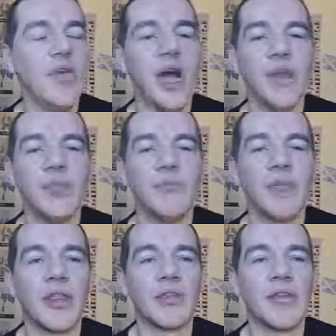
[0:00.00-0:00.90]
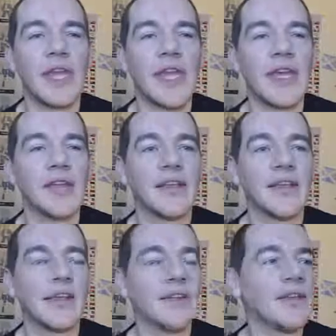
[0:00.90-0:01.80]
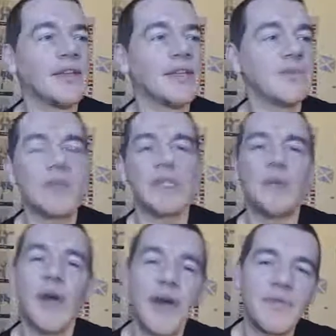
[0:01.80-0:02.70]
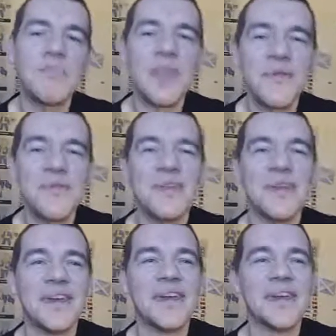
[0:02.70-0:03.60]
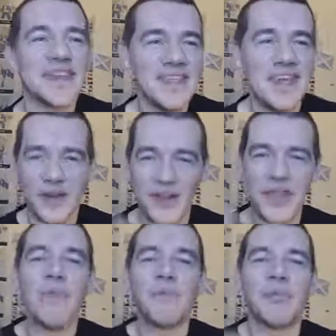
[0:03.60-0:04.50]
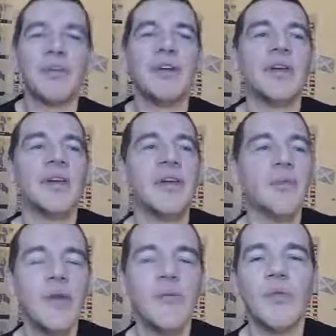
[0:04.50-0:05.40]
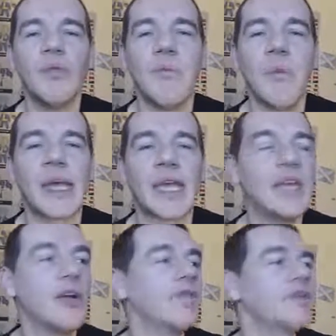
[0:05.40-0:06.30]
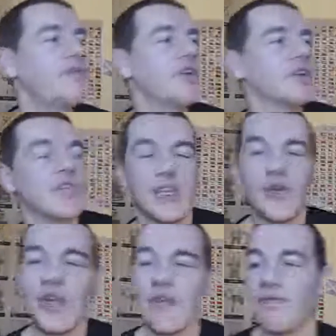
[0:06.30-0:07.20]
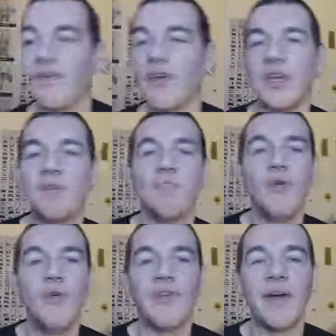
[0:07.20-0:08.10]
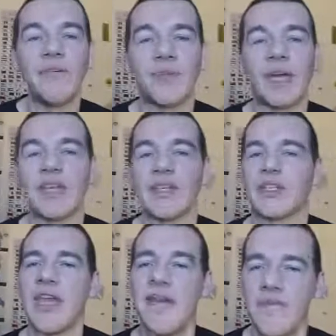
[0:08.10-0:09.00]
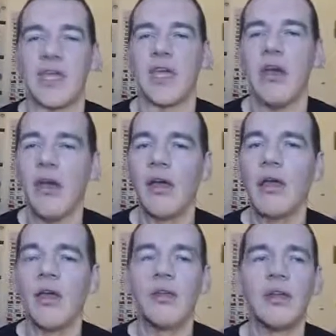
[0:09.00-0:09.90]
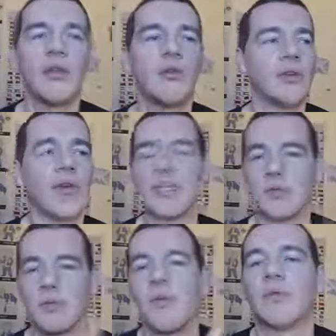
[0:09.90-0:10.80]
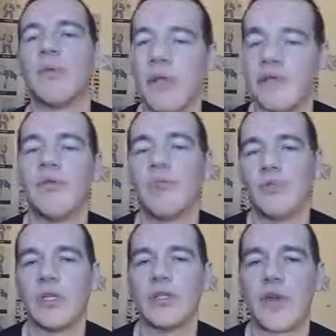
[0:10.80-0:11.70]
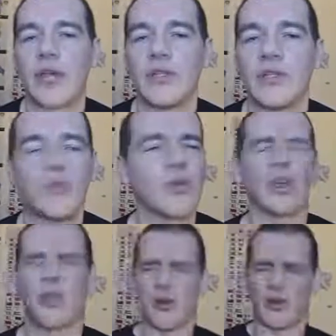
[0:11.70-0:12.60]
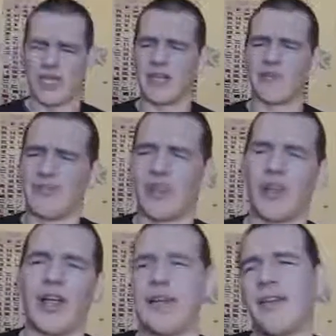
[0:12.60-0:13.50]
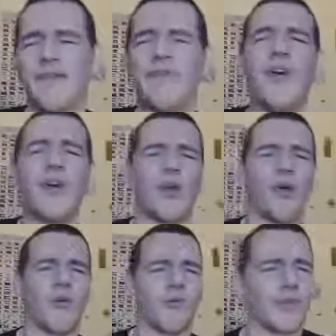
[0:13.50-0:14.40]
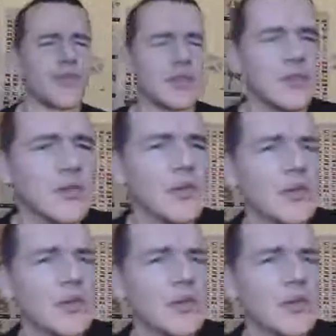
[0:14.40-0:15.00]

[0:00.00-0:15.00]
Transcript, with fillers: but you had them the other day. Yeah, yes, but they don't have them now. Can you hurry up? When will they be back in? Oh, for fuck's sake, can you fucking move? I'm trying to get served here. You know, that's when I would want a Fulton extraction, so I could go, oh, here, click, fuck off.